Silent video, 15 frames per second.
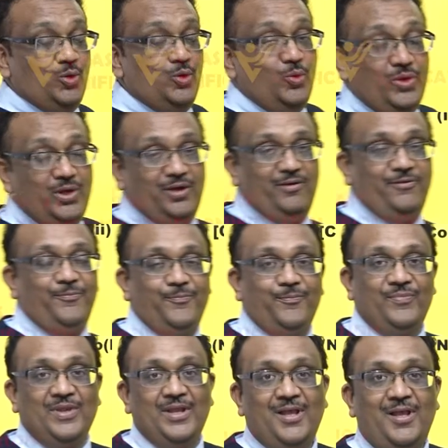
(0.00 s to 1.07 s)
do I do here?
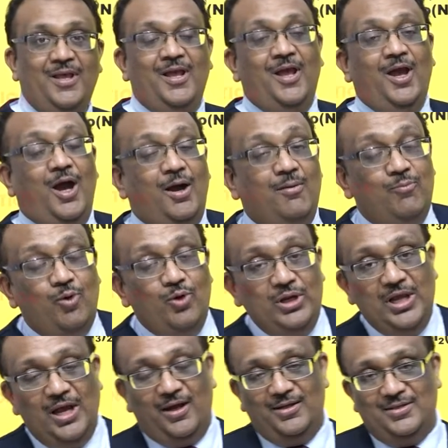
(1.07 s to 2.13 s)

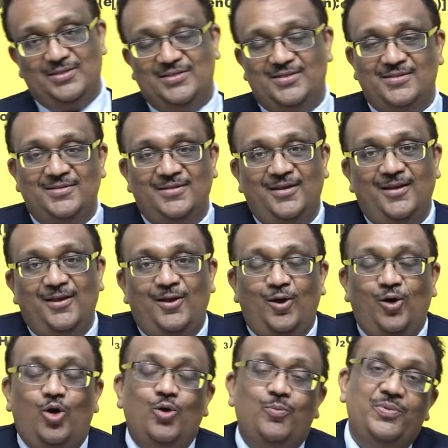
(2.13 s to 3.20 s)
Ammonias
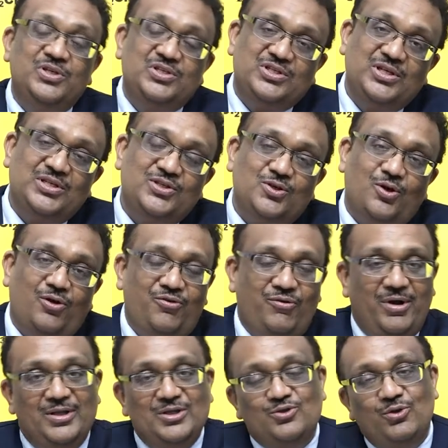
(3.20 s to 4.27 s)
could be cis or
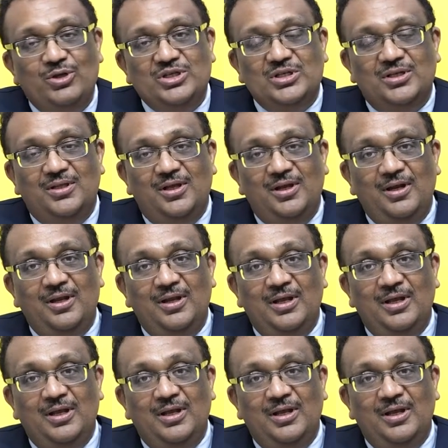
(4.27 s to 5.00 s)
trans to each other.